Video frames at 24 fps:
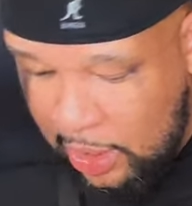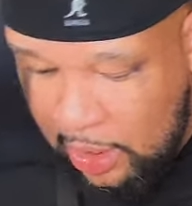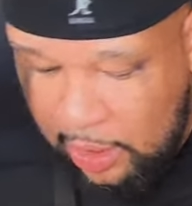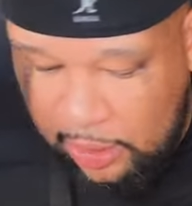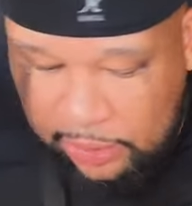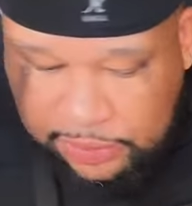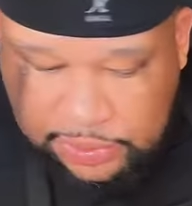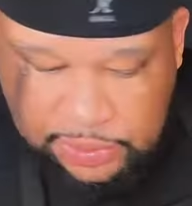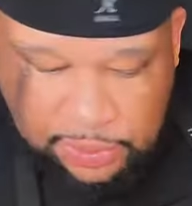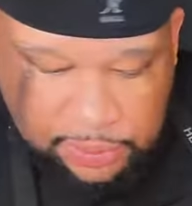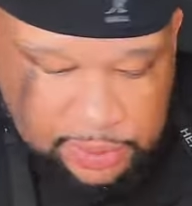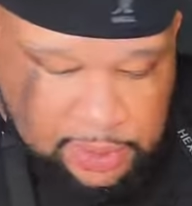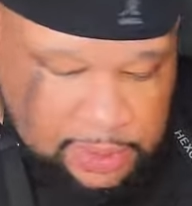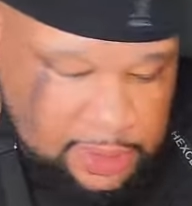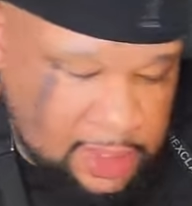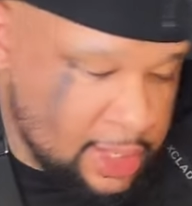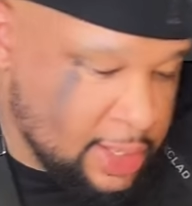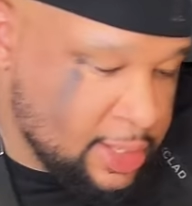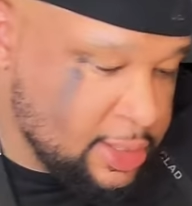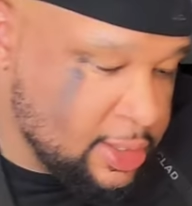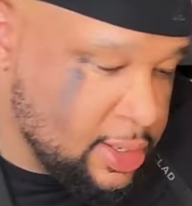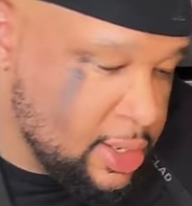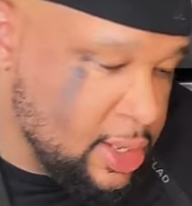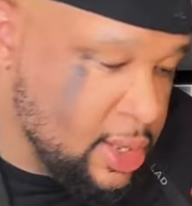well, tuning
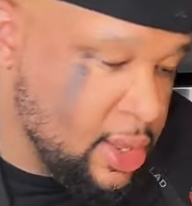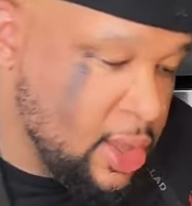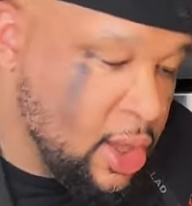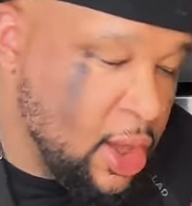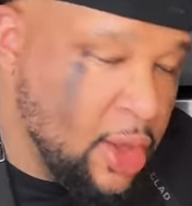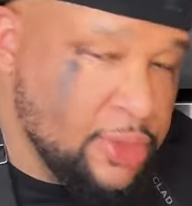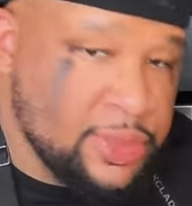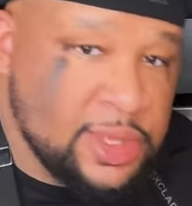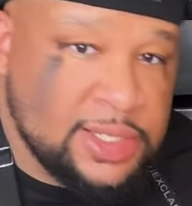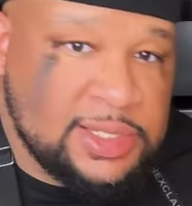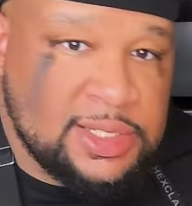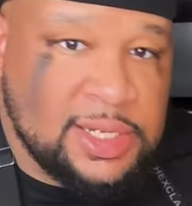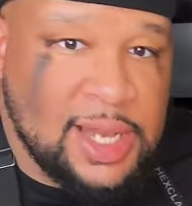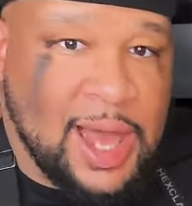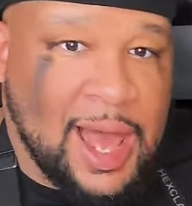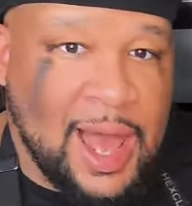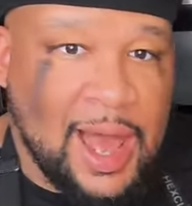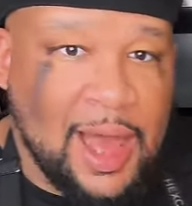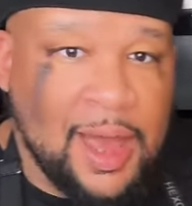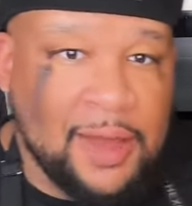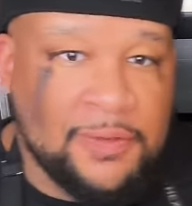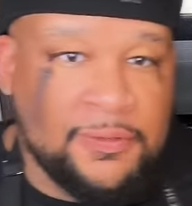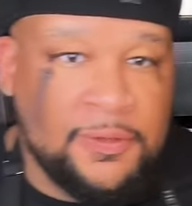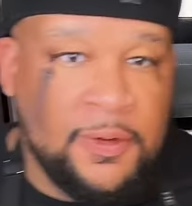in on this
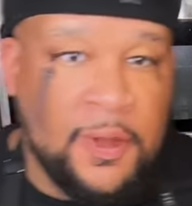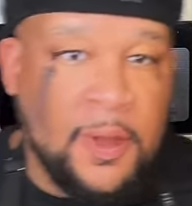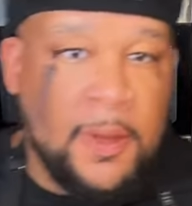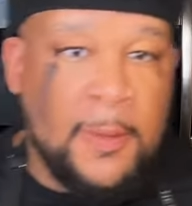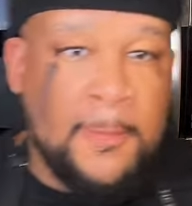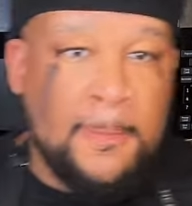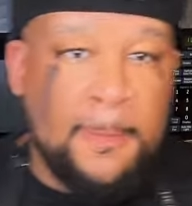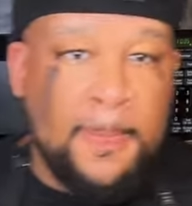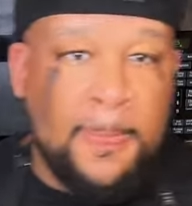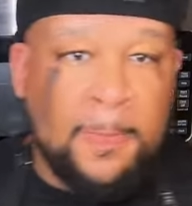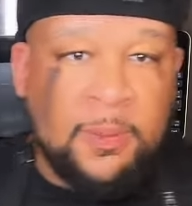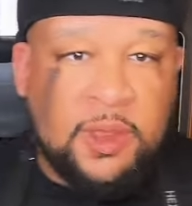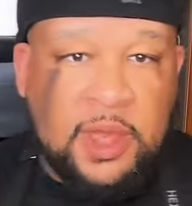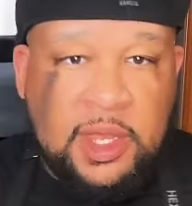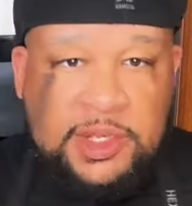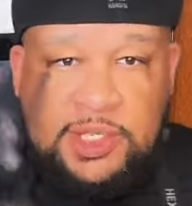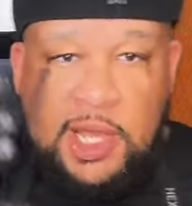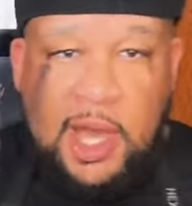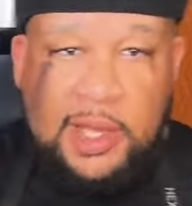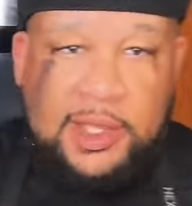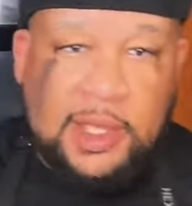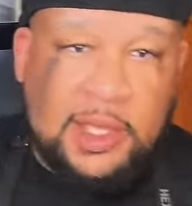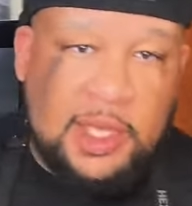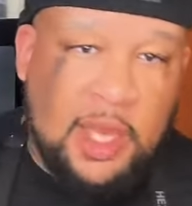live.
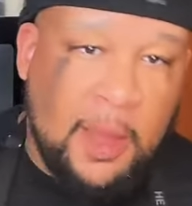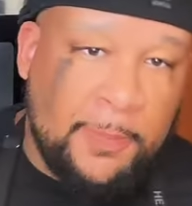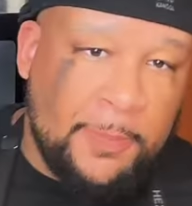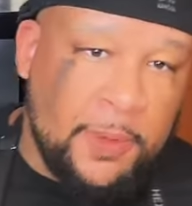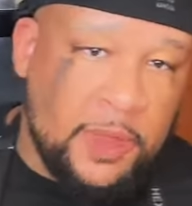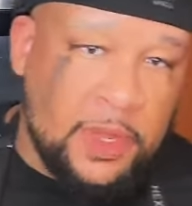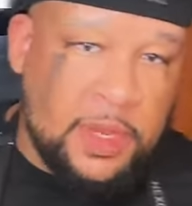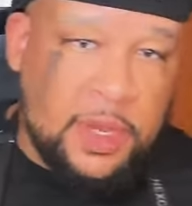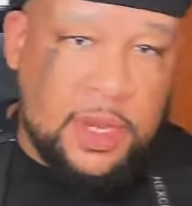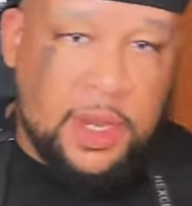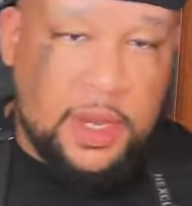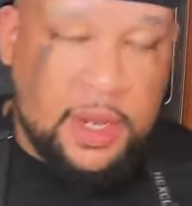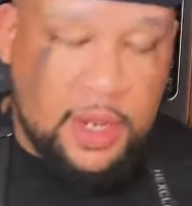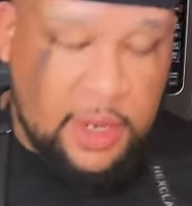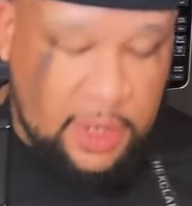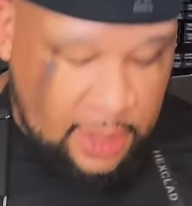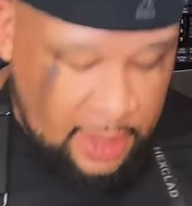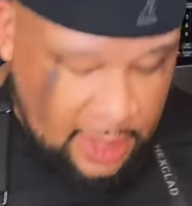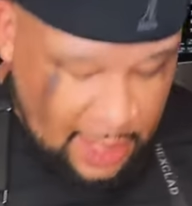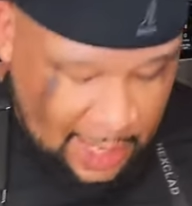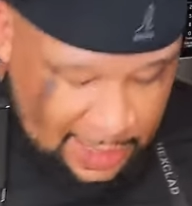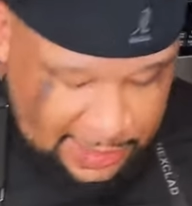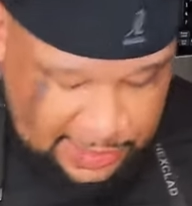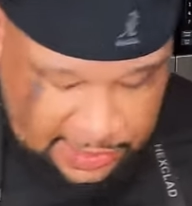Kentucky up in
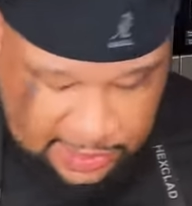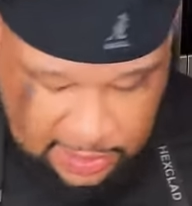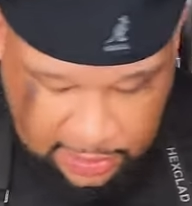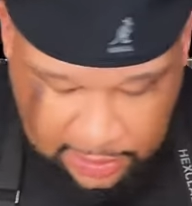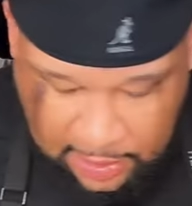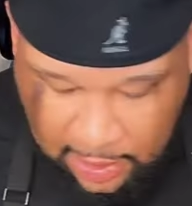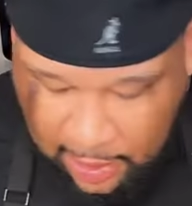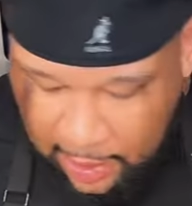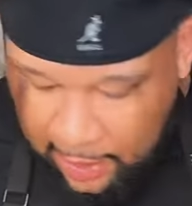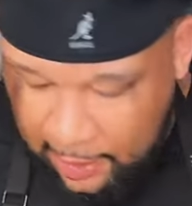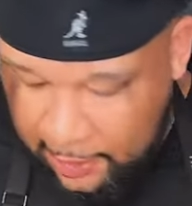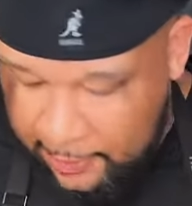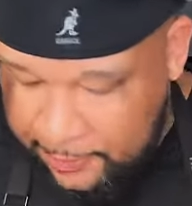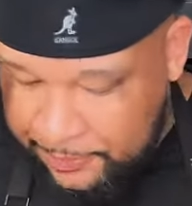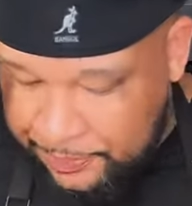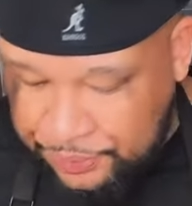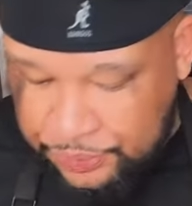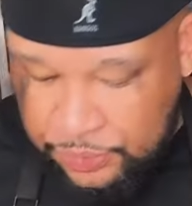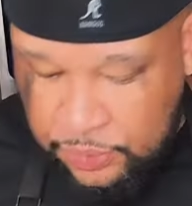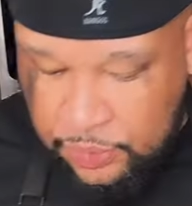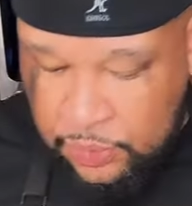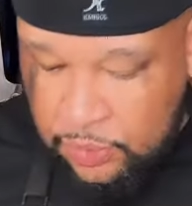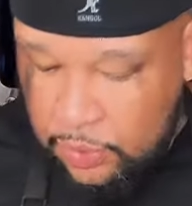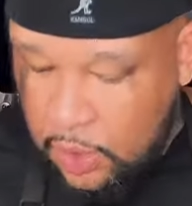here. I see y'all.
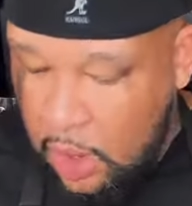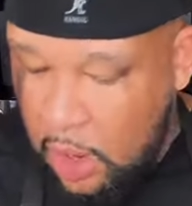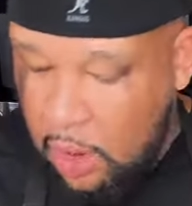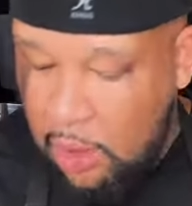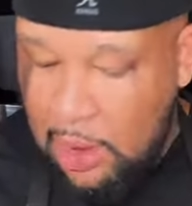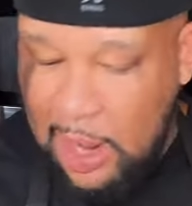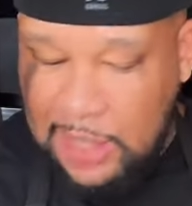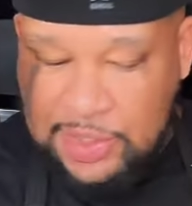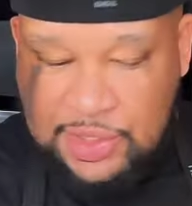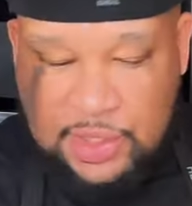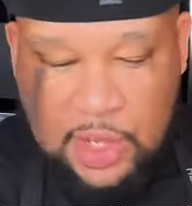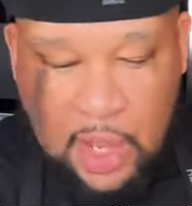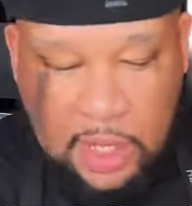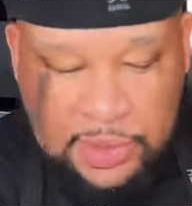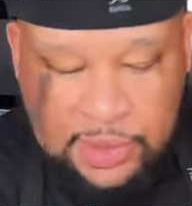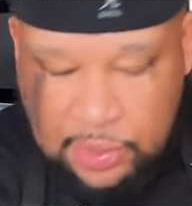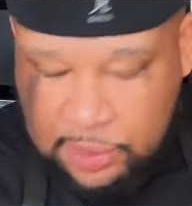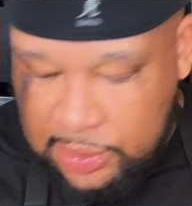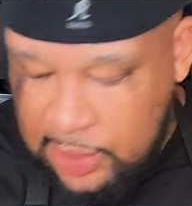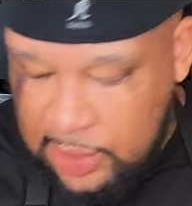All right, y'all.